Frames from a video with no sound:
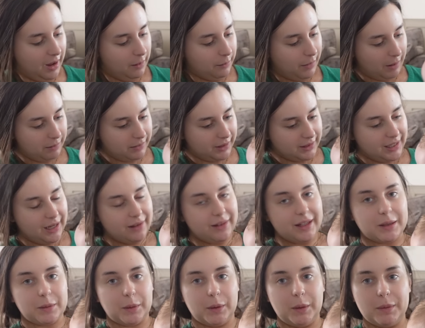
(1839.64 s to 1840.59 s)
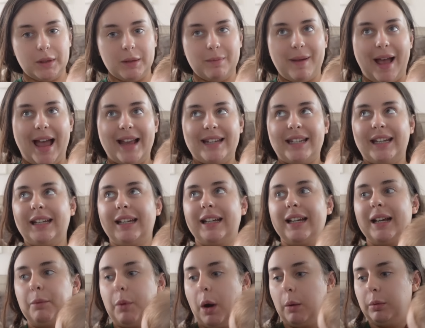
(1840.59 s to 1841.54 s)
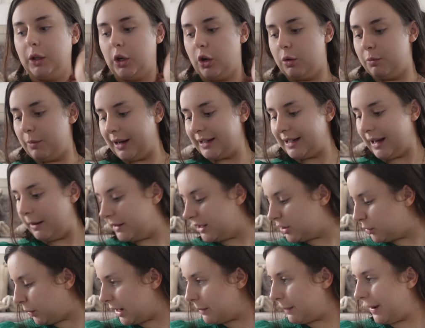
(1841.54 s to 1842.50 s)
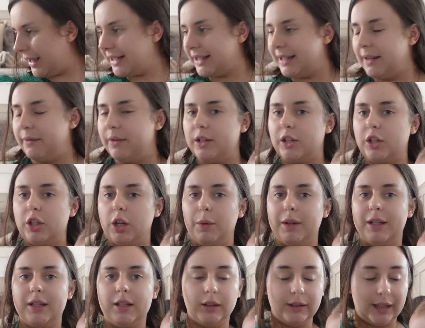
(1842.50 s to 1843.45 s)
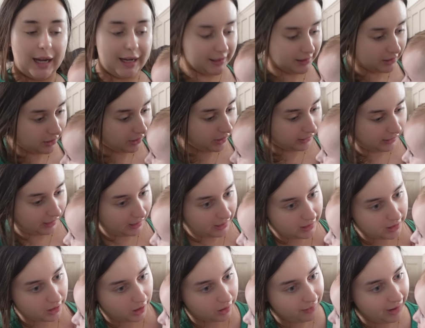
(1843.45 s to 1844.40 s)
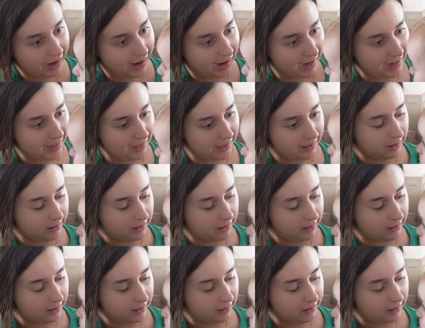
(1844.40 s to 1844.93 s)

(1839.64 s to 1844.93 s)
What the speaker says: But I'm going to take this one up to bed, probably come back down. It's 20 past seven, so we're still nice and early. You all right?